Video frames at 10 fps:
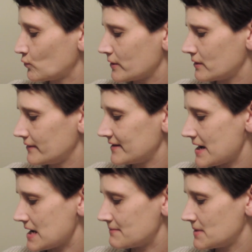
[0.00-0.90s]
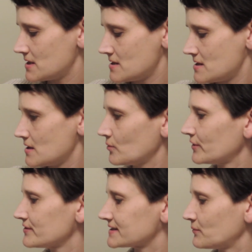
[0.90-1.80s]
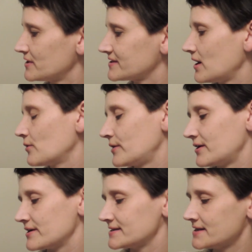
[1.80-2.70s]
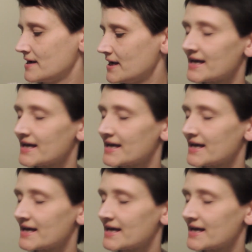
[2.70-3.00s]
or the name, where is it? Oh, here it is.